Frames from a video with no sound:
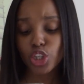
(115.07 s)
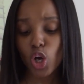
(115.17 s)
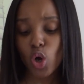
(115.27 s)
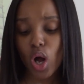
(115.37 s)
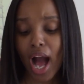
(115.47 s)

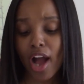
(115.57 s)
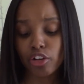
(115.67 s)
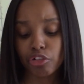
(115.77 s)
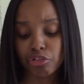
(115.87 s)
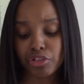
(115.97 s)
So
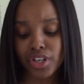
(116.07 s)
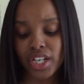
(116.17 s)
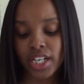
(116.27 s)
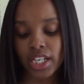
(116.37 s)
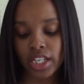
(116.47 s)
I
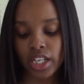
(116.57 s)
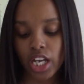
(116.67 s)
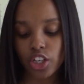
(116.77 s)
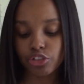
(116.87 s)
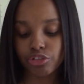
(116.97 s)

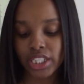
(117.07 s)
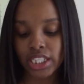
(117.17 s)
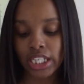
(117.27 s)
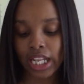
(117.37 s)
really